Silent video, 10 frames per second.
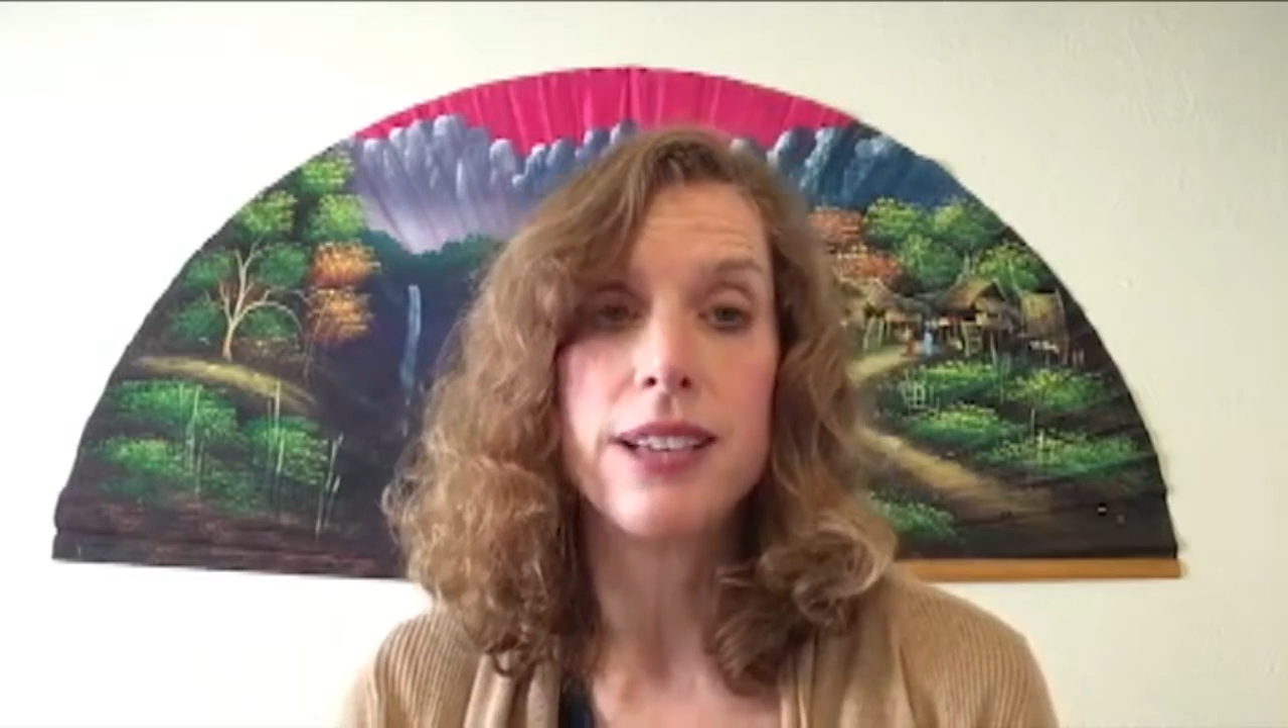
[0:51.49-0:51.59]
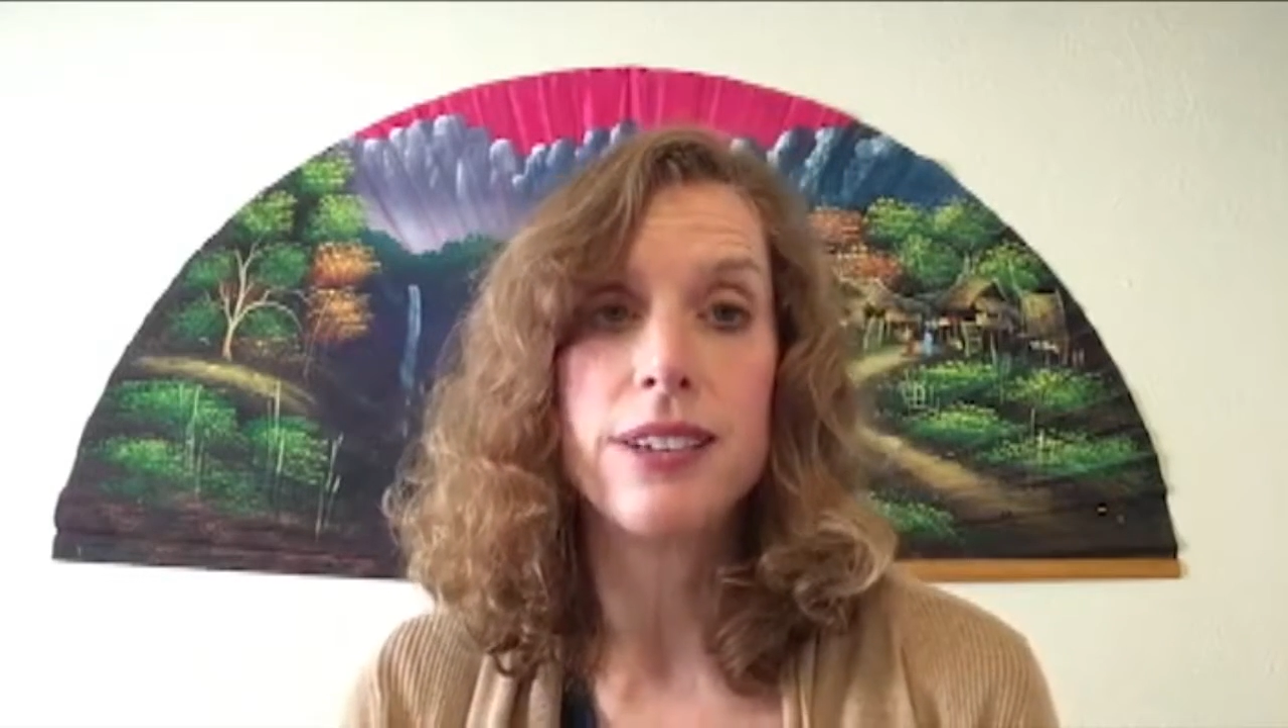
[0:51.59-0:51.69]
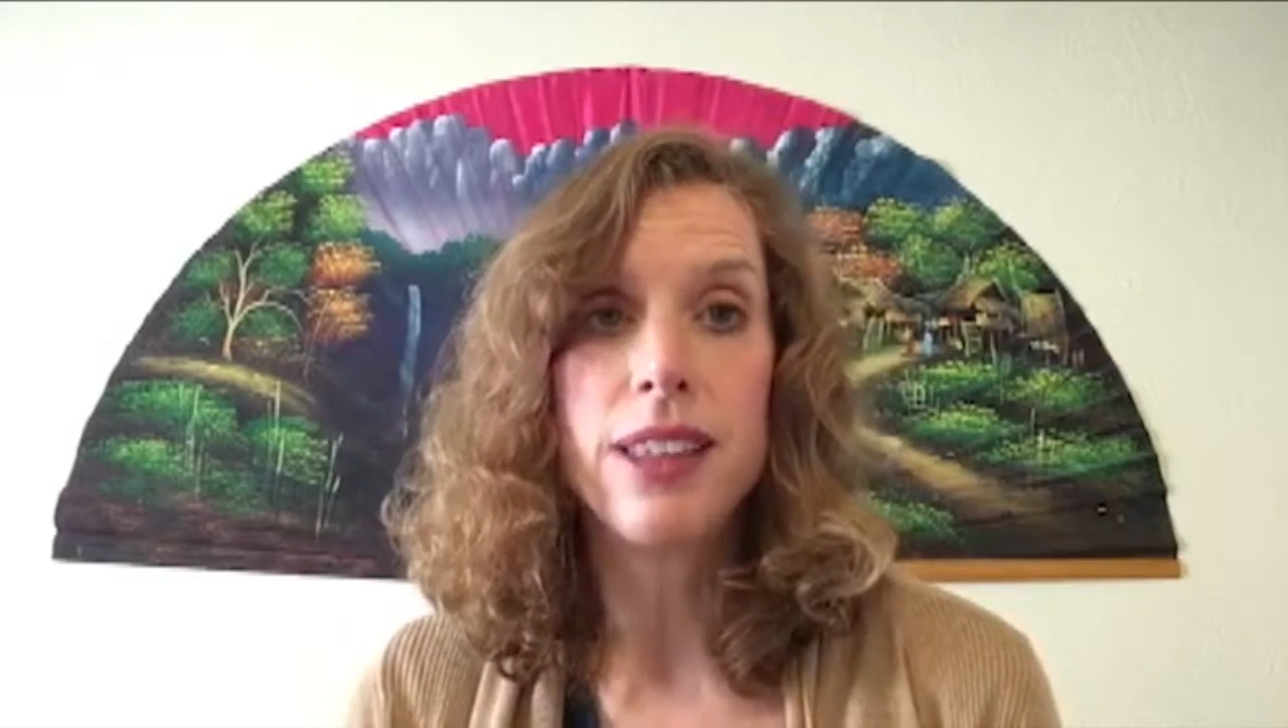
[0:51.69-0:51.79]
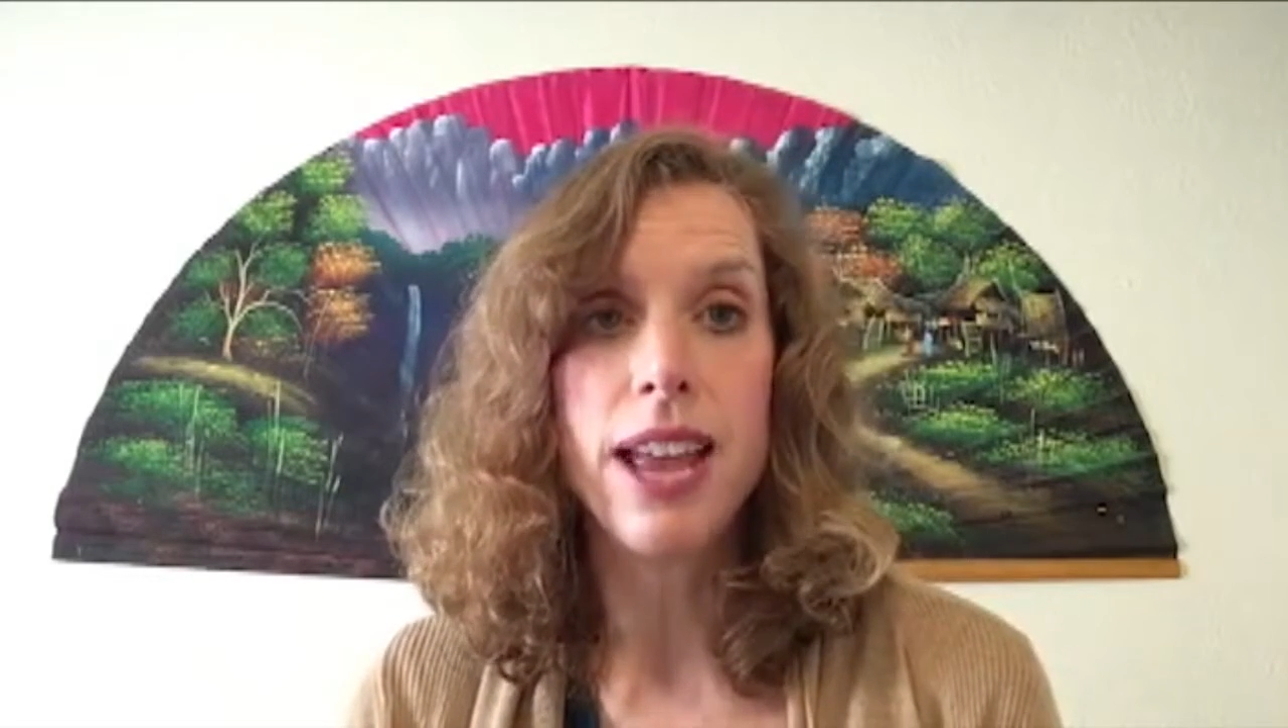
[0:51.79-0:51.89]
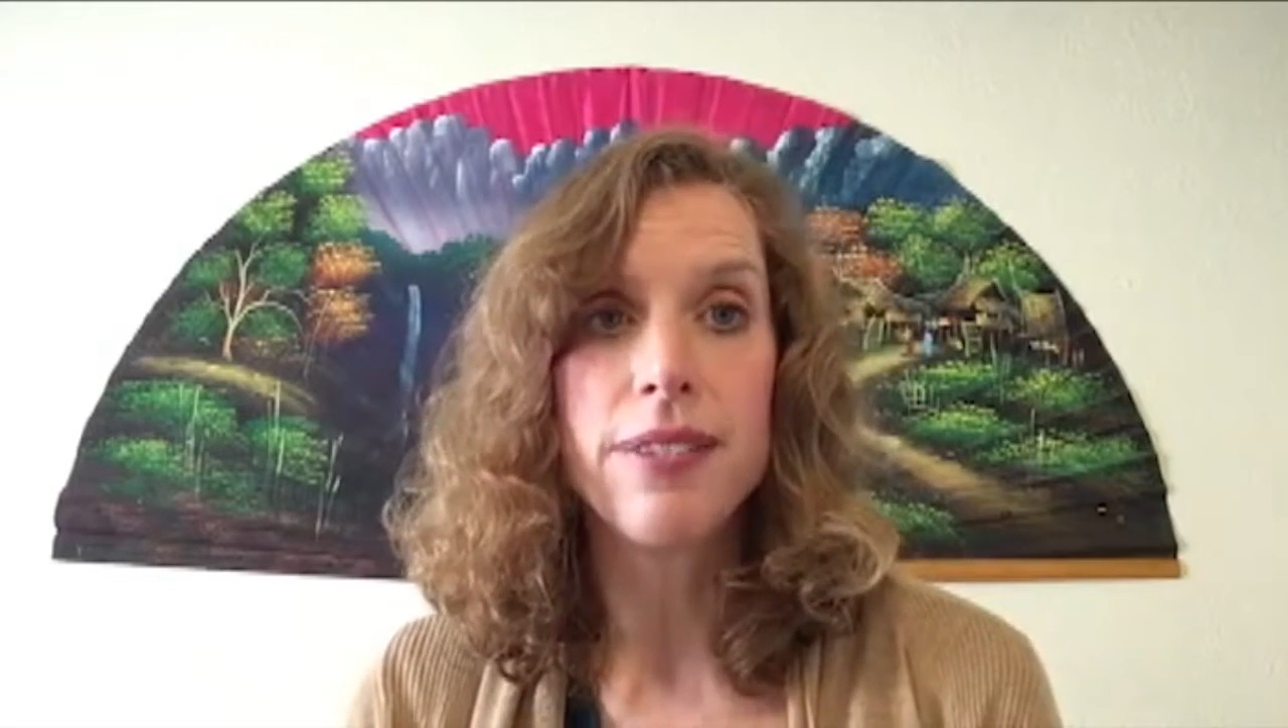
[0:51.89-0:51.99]
in
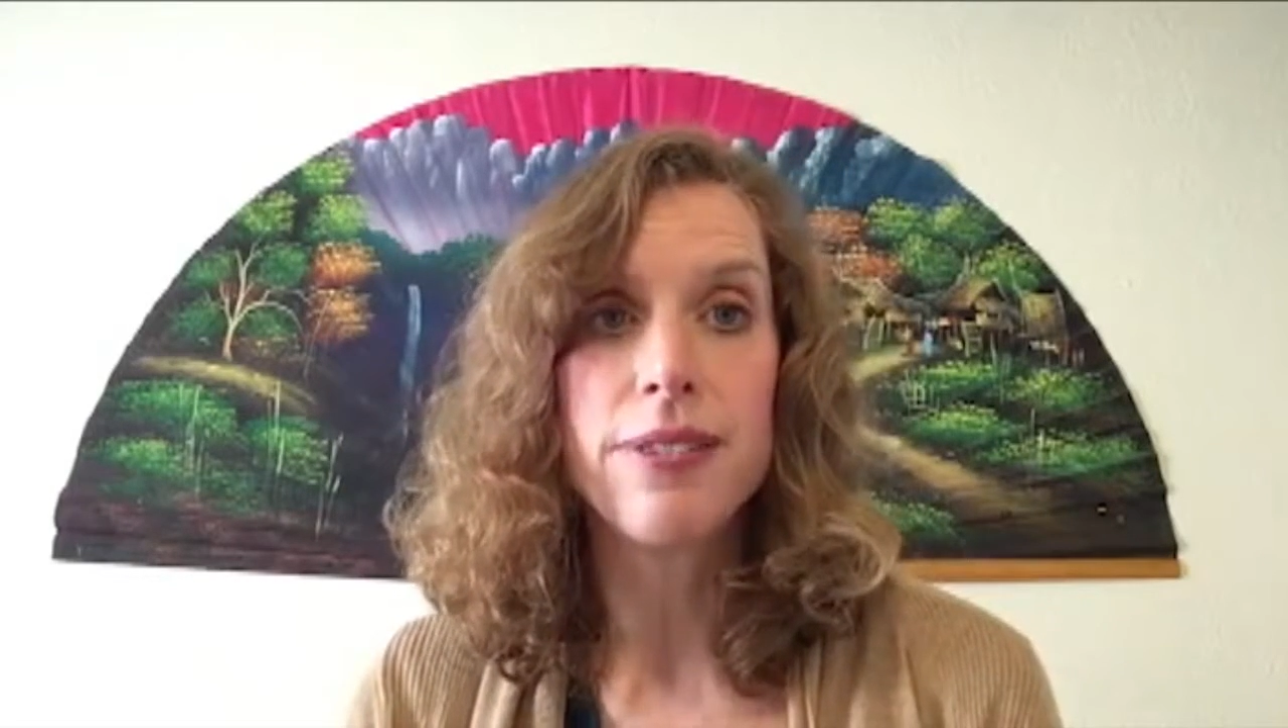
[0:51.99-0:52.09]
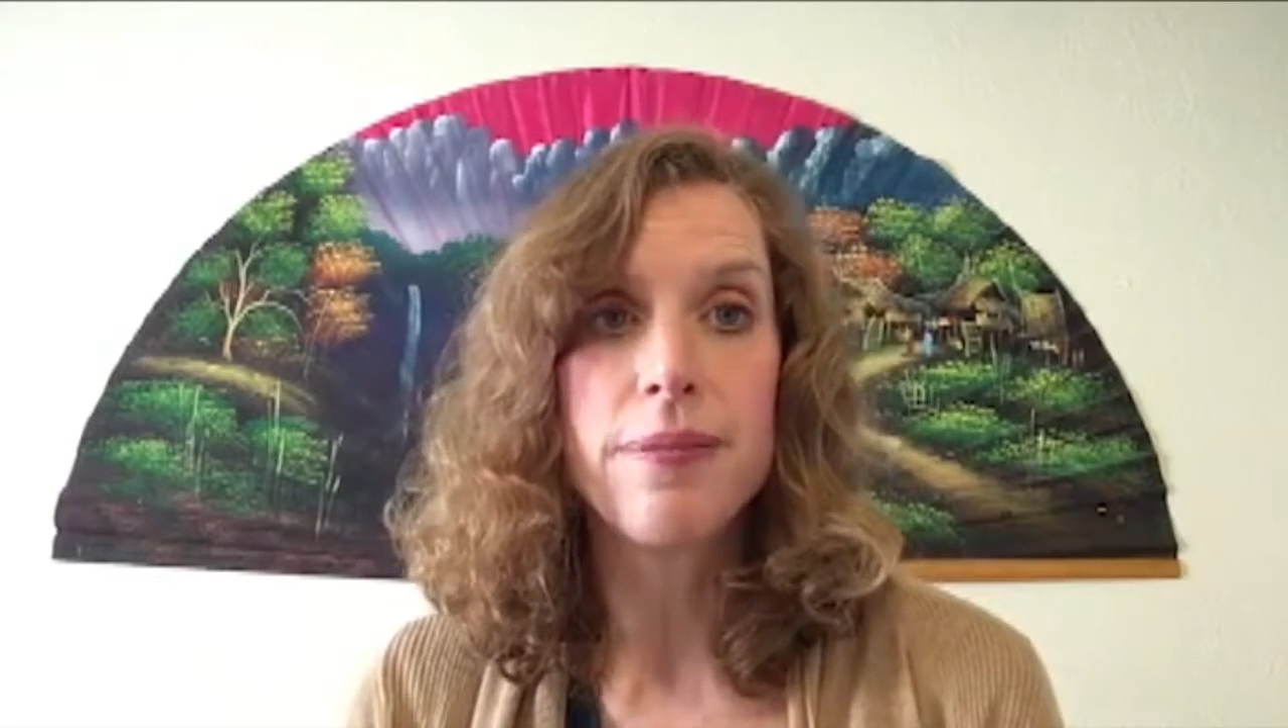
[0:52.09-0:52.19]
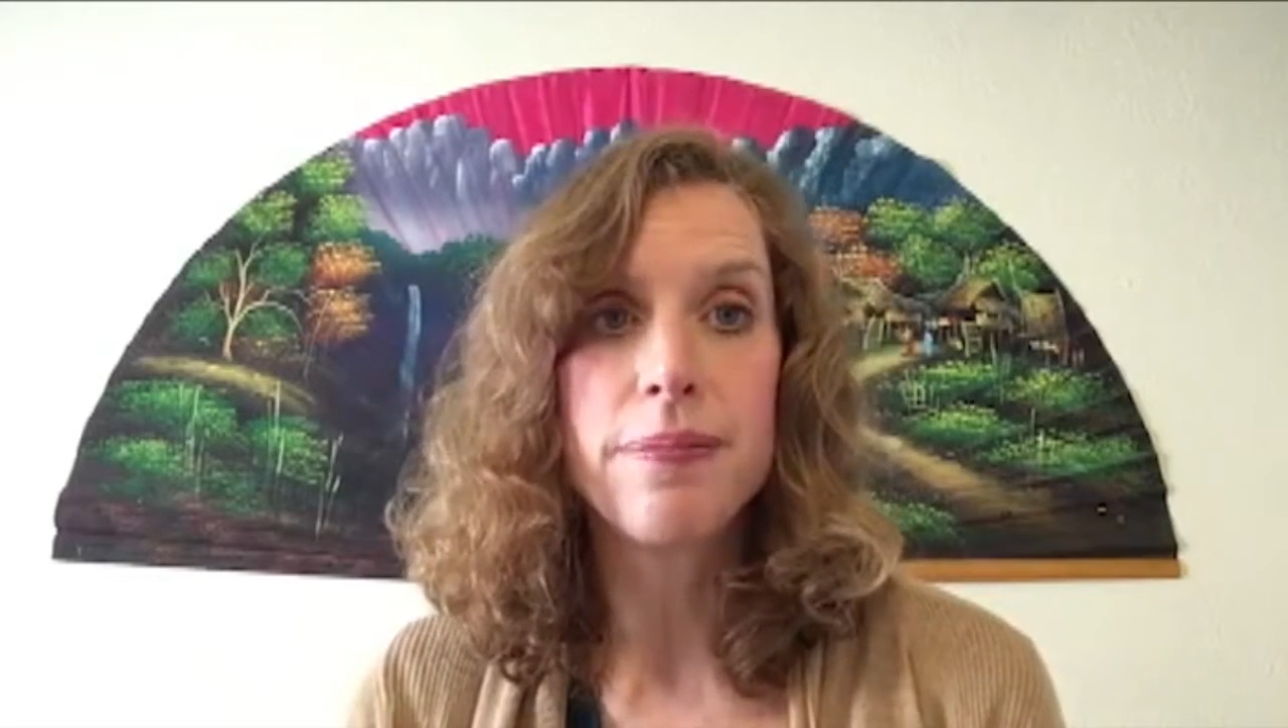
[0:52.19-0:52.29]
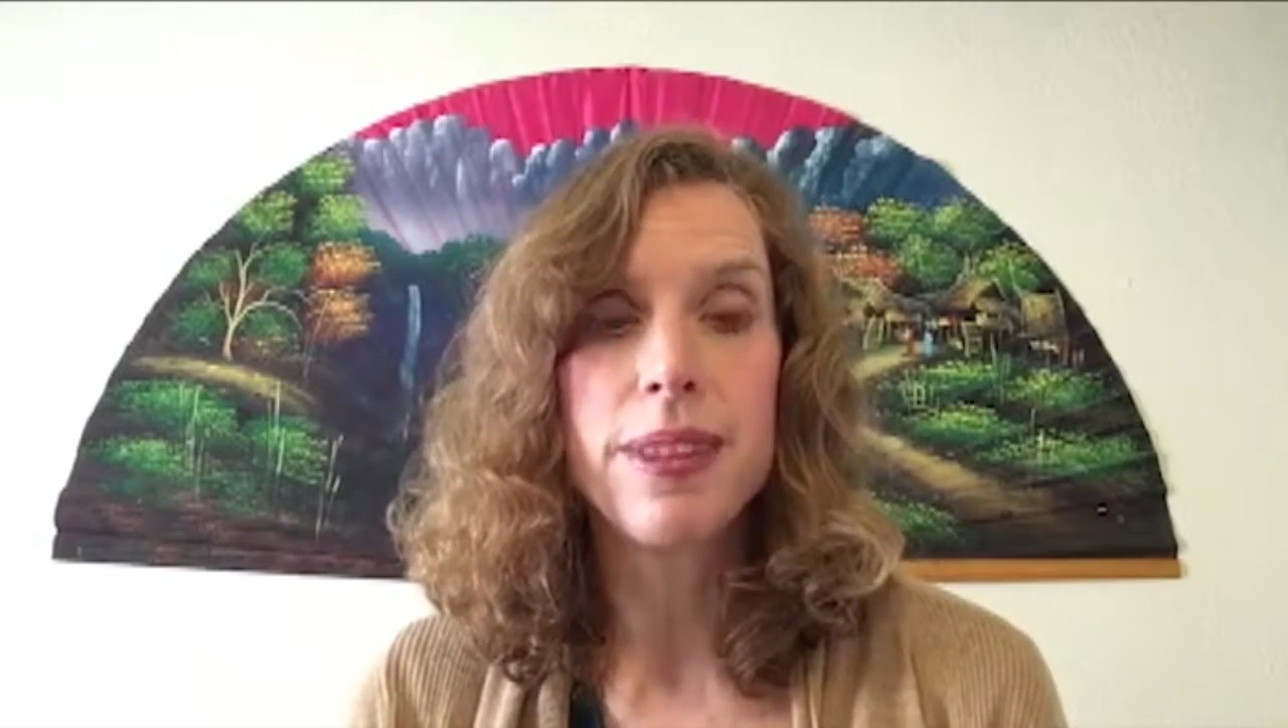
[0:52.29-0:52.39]
your life.